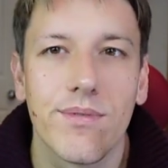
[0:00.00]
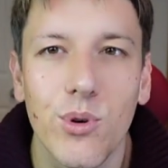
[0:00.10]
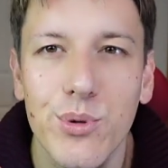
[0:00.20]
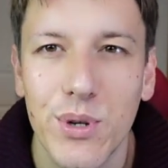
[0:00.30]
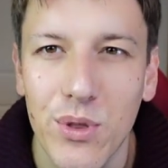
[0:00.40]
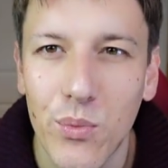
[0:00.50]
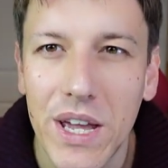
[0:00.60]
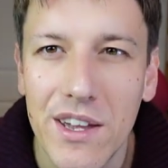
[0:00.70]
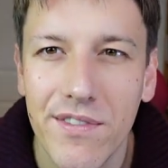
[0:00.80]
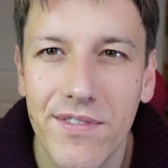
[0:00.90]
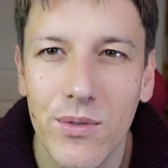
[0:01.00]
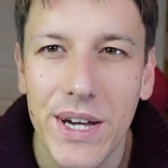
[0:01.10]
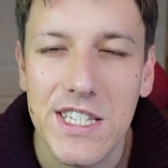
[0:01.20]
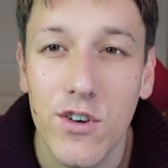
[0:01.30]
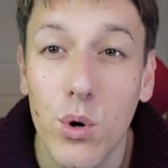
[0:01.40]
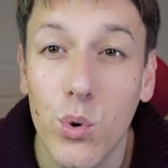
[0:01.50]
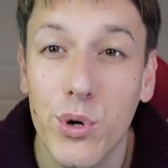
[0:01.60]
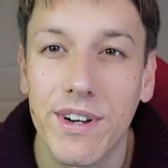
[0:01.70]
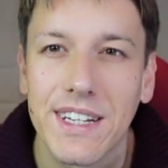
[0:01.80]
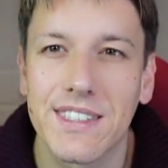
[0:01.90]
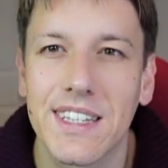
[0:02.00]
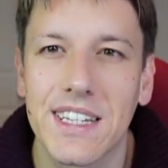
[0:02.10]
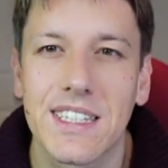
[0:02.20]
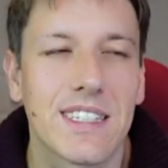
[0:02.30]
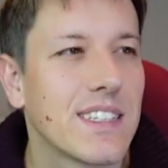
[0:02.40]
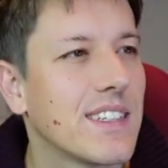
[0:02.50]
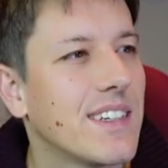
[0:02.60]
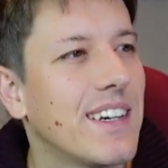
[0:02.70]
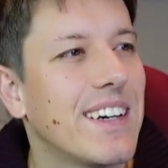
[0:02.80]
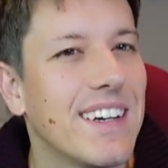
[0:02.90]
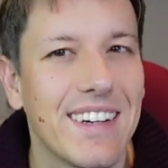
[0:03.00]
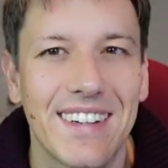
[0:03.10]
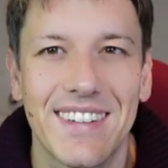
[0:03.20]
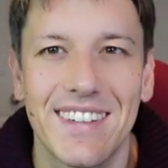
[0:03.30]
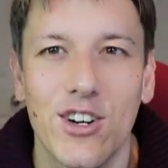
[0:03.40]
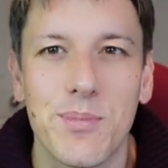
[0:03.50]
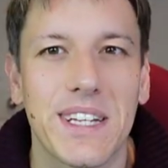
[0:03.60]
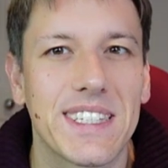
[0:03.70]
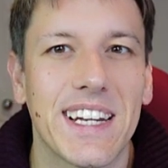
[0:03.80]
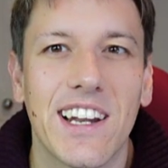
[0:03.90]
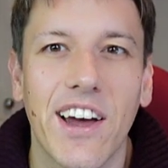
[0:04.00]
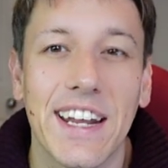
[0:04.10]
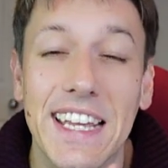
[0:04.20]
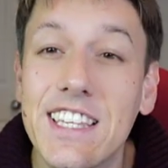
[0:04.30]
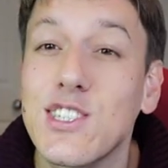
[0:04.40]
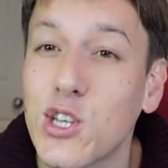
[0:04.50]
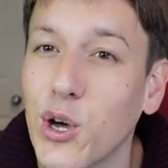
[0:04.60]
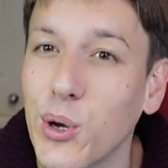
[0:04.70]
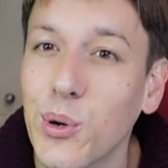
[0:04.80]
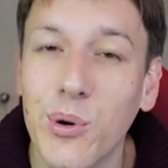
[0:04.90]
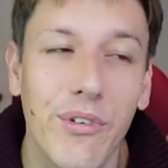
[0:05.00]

also the ways of ordering 6 objects in a line is so,